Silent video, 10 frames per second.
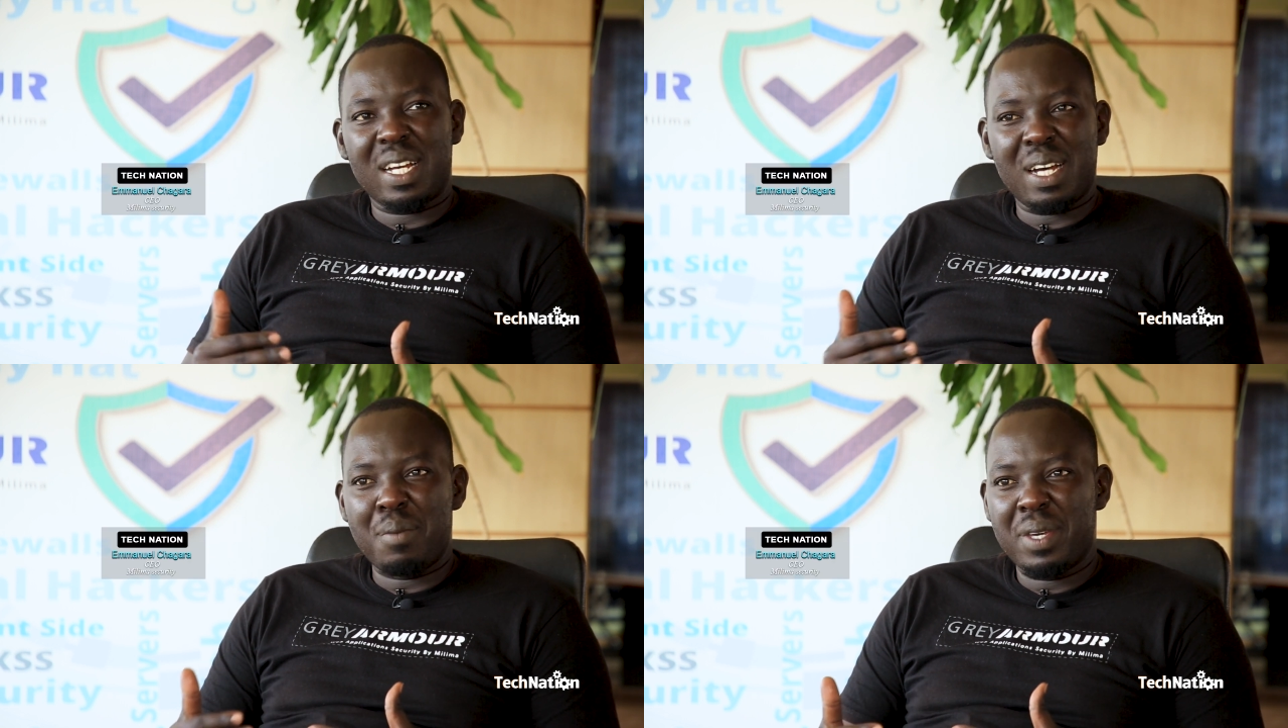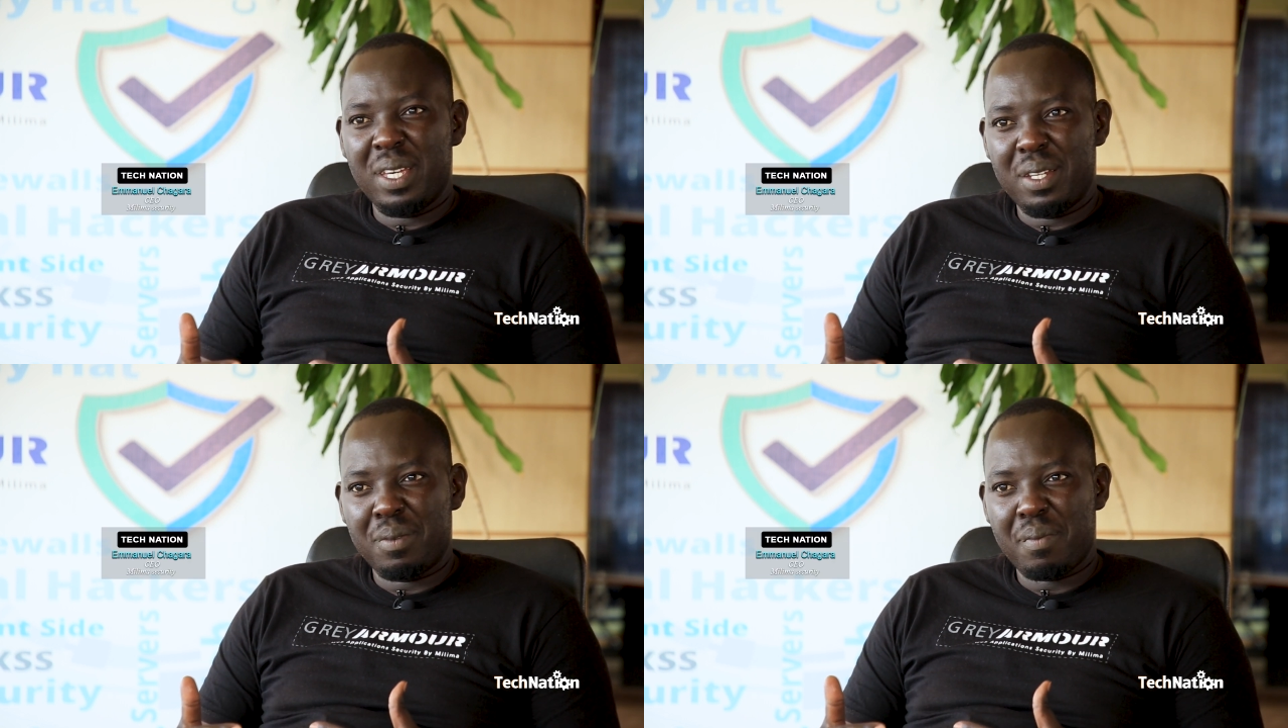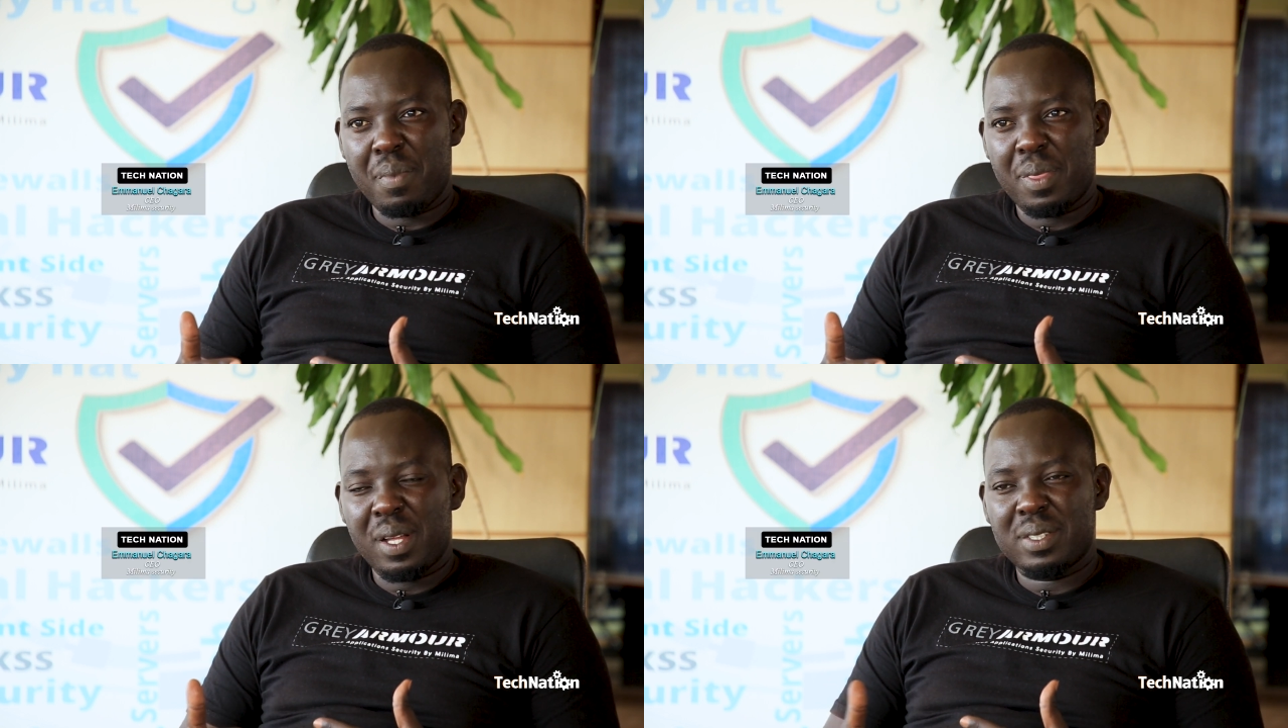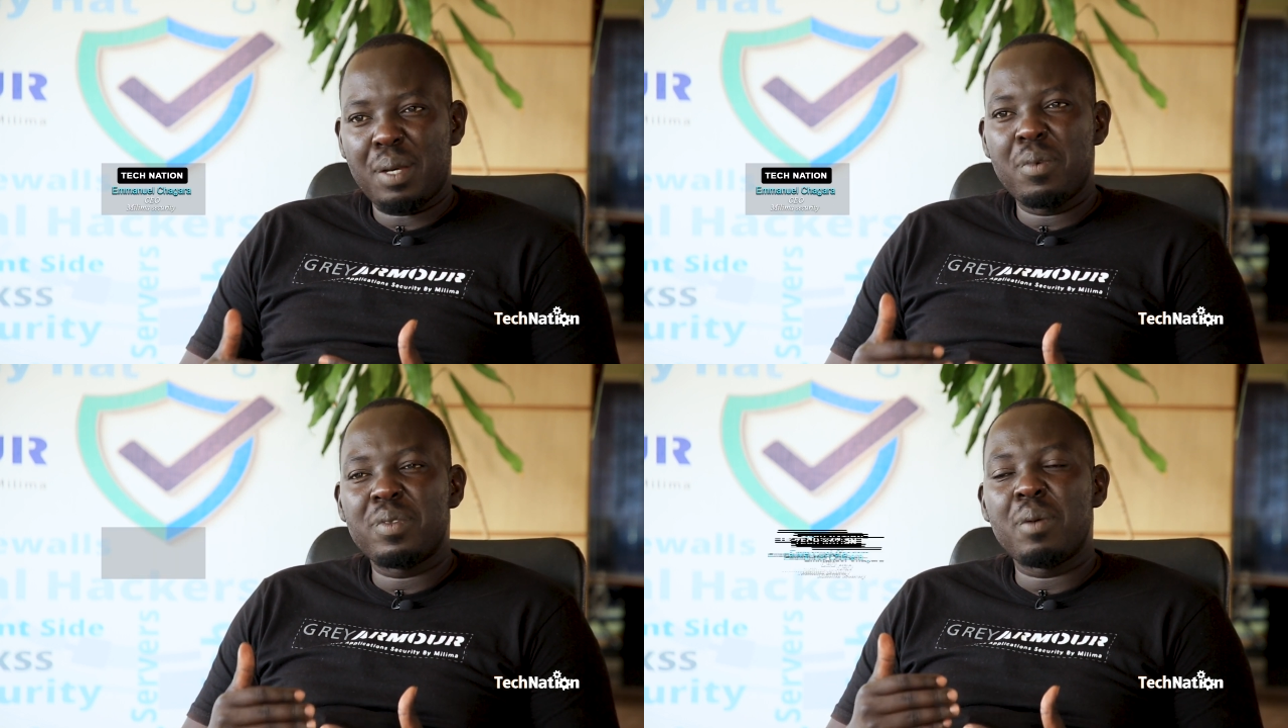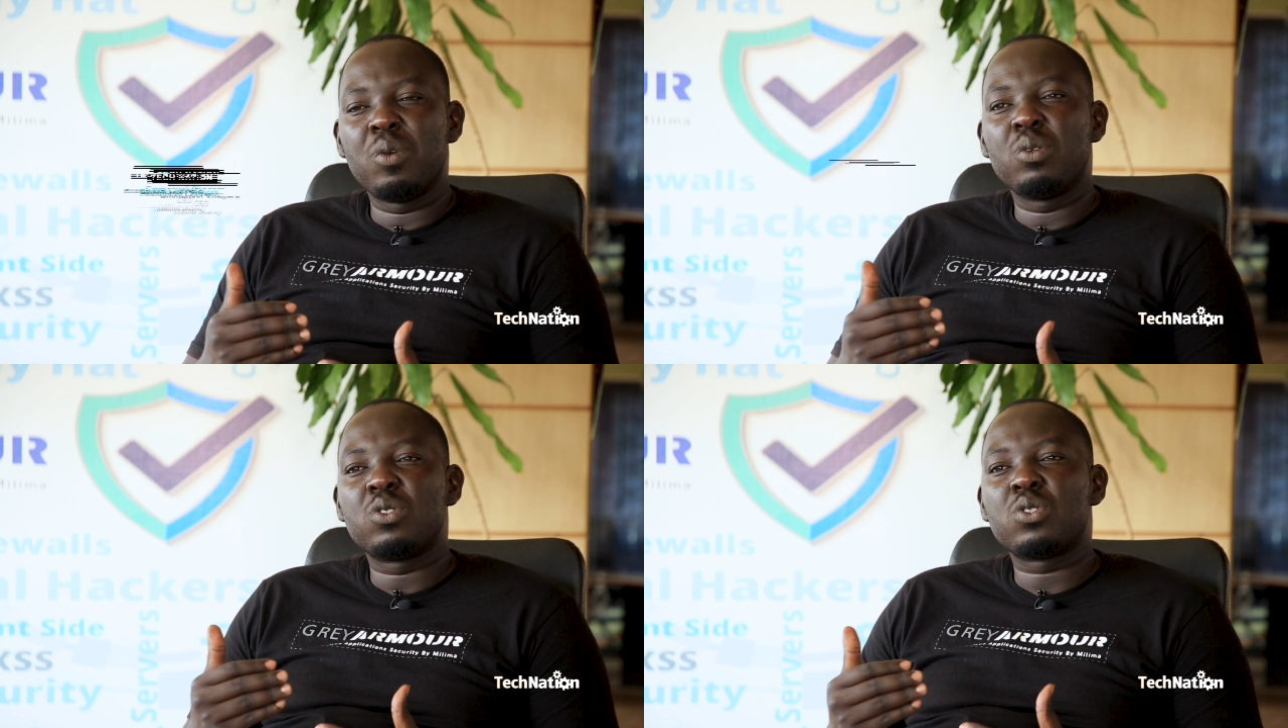are coming in. Some of them
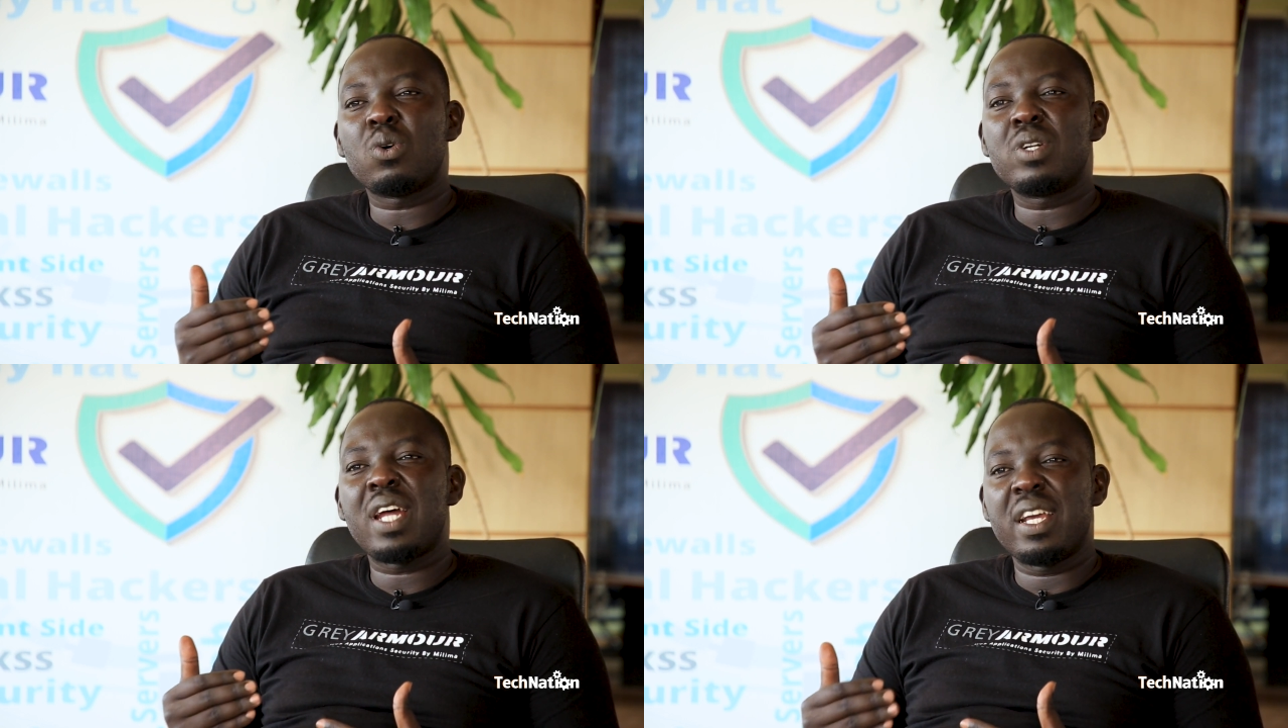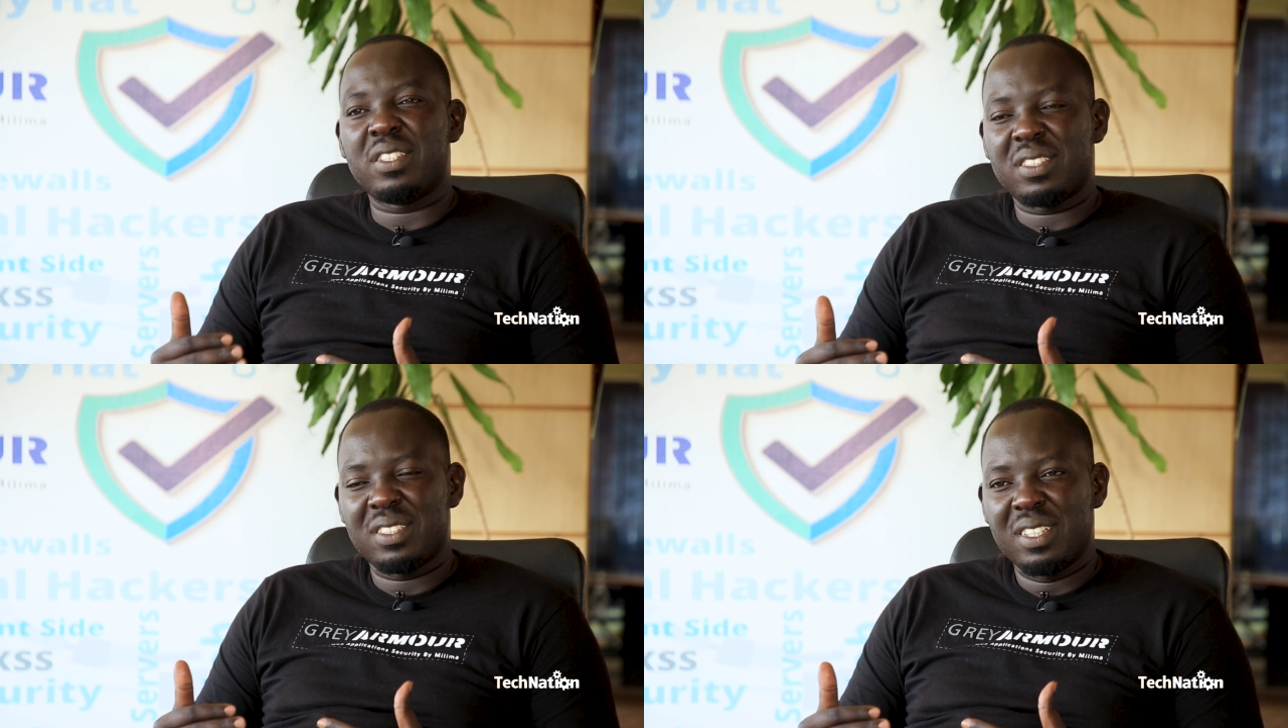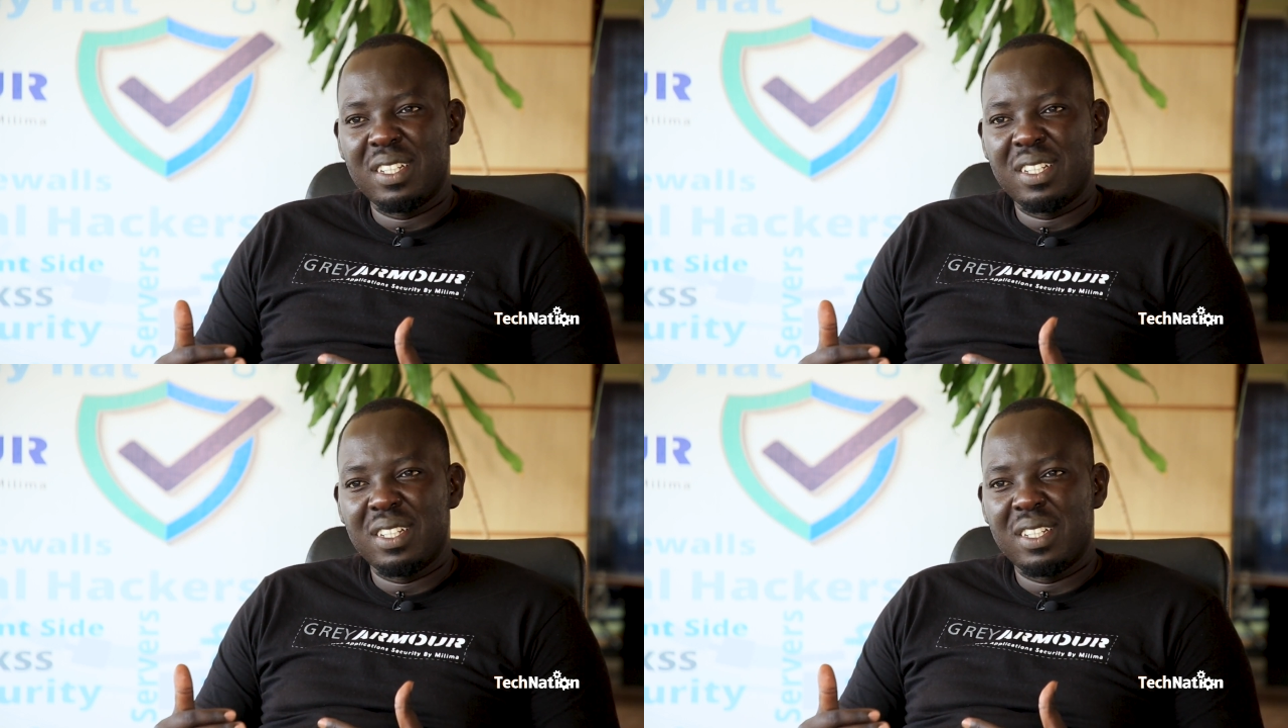look so nice